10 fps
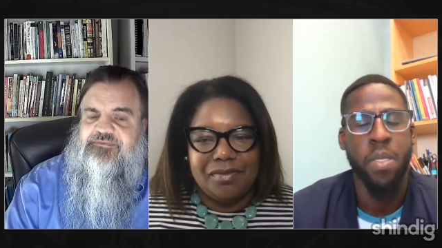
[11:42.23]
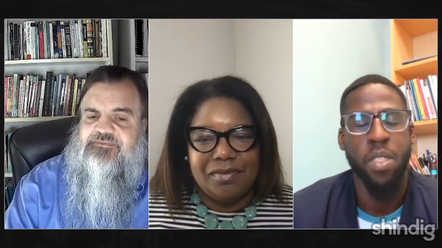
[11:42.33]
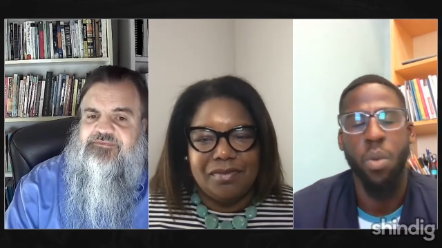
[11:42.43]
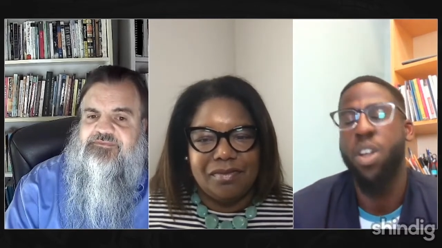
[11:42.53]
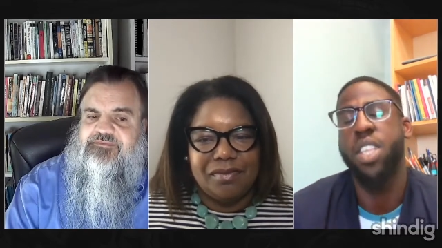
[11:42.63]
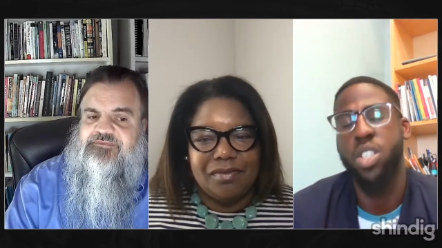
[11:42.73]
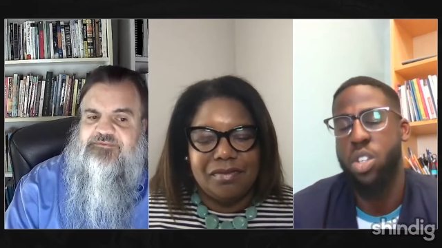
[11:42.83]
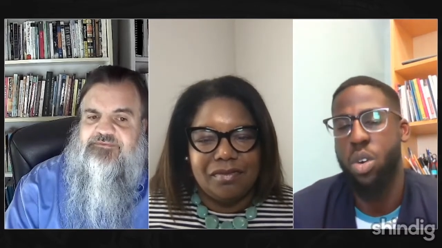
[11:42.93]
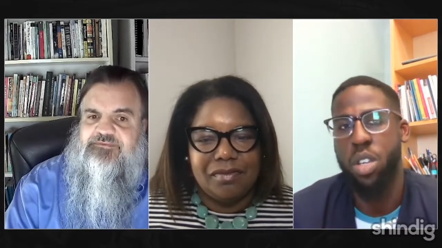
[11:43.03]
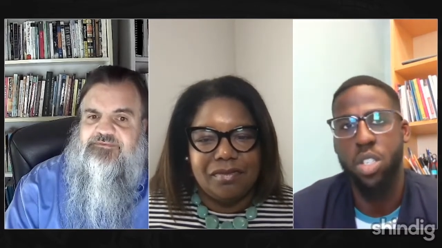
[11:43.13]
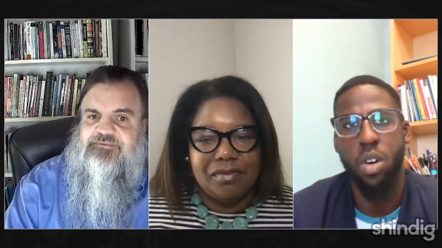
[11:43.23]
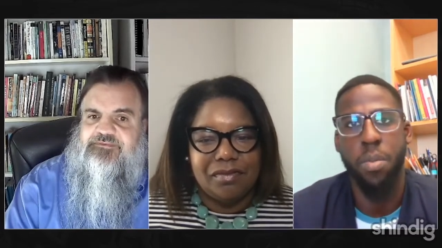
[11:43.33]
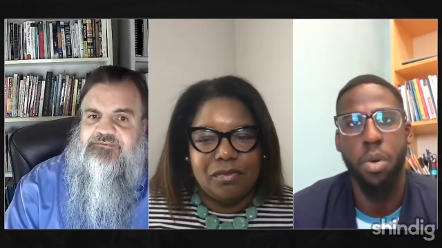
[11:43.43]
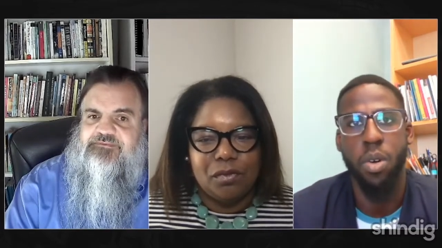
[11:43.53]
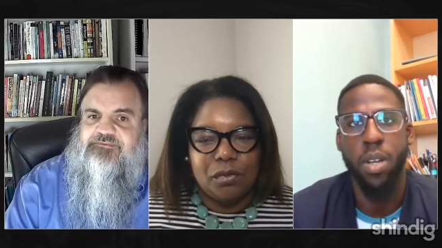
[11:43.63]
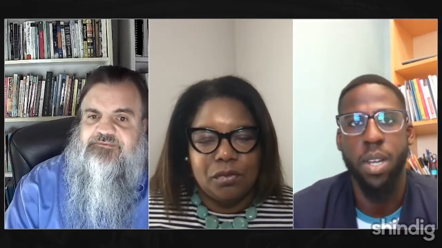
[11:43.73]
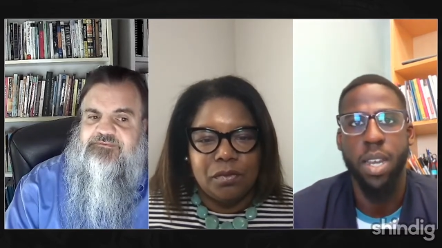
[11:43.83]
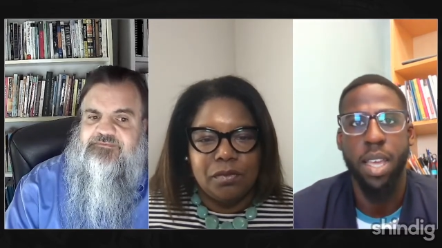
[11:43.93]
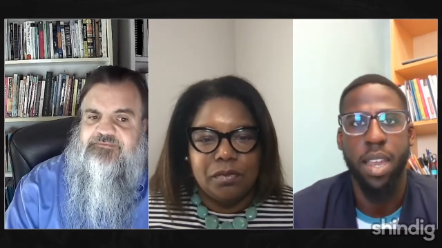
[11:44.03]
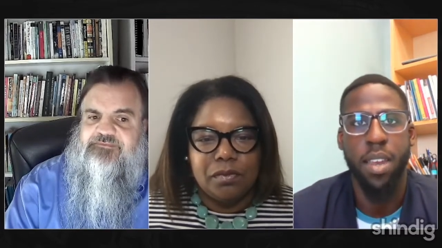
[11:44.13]
Speaker 1: the work that you're doing is so important.
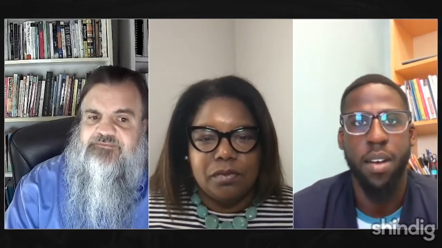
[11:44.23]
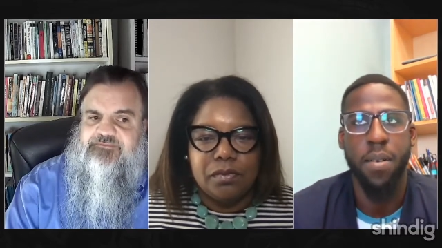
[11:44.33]
And